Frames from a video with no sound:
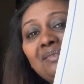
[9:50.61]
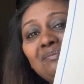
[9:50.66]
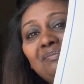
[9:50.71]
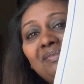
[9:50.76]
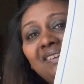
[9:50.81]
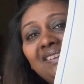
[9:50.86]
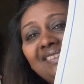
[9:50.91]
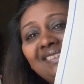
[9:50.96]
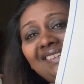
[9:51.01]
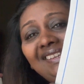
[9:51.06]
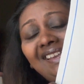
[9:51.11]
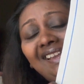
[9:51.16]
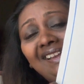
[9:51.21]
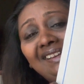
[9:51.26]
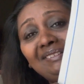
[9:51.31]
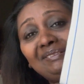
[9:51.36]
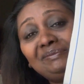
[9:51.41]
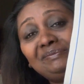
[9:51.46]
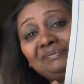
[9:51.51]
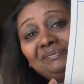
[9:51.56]
But
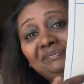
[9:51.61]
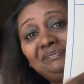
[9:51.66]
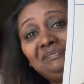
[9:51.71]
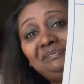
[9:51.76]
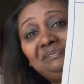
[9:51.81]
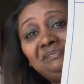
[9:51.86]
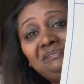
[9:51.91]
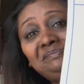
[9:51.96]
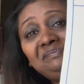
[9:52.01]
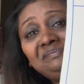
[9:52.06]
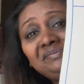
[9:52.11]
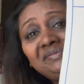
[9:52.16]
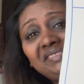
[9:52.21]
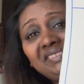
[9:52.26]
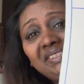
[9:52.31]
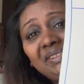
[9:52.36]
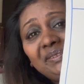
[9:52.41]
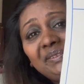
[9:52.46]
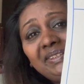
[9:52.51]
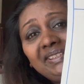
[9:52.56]
yeah,
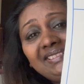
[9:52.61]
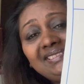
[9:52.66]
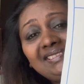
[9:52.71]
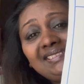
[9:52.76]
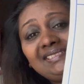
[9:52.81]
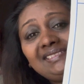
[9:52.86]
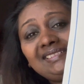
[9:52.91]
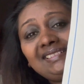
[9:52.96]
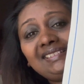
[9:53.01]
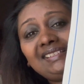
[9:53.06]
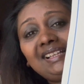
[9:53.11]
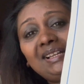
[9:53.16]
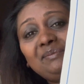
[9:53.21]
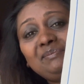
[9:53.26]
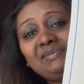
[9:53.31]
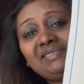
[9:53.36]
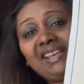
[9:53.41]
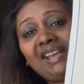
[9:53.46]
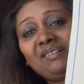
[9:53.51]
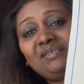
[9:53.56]
so it's
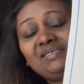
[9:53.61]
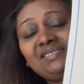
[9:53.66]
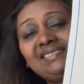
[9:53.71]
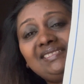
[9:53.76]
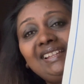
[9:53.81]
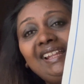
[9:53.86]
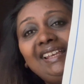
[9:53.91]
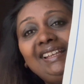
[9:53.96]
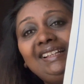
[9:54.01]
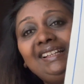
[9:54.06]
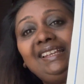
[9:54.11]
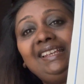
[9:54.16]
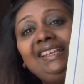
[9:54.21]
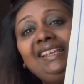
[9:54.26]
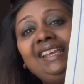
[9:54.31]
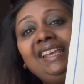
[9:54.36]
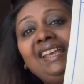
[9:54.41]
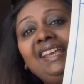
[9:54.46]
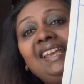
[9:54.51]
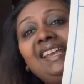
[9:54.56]
comes out
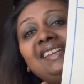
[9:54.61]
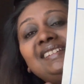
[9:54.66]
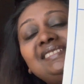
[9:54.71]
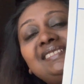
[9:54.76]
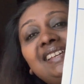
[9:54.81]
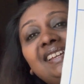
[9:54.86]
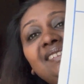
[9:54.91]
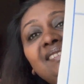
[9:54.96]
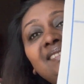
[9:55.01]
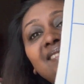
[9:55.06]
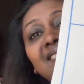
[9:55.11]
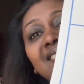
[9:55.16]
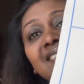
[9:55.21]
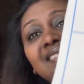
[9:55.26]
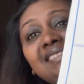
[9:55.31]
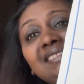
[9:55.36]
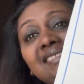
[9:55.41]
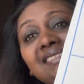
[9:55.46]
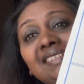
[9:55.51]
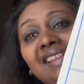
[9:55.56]
slightly. So this is,